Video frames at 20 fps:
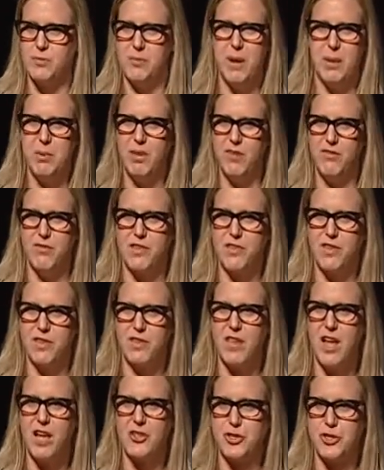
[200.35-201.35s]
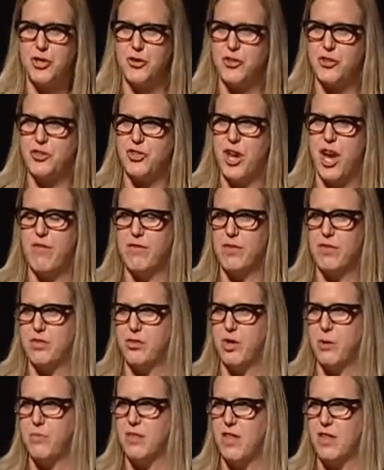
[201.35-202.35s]
Maybe even the logic or the
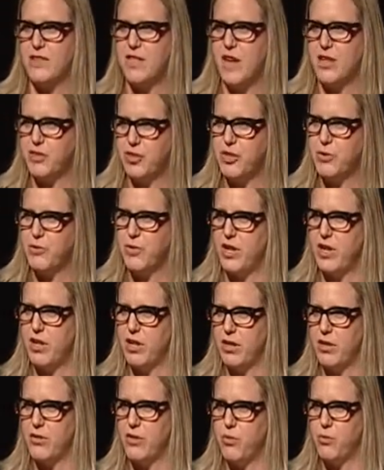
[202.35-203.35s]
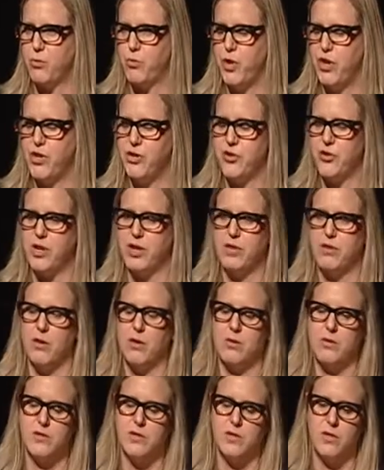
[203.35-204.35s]
JavaScript that's actually rendering
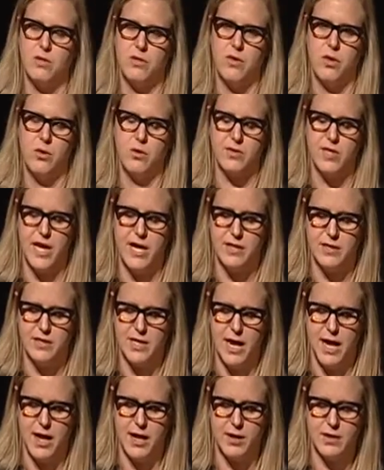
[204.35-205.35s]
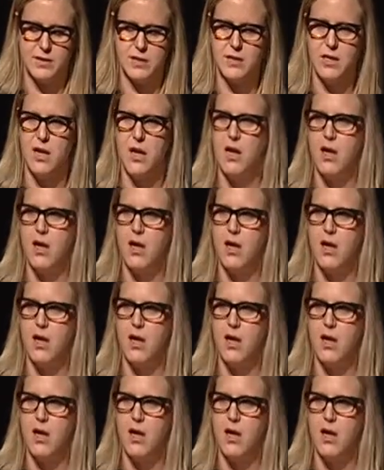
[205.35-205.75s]
those ad tags.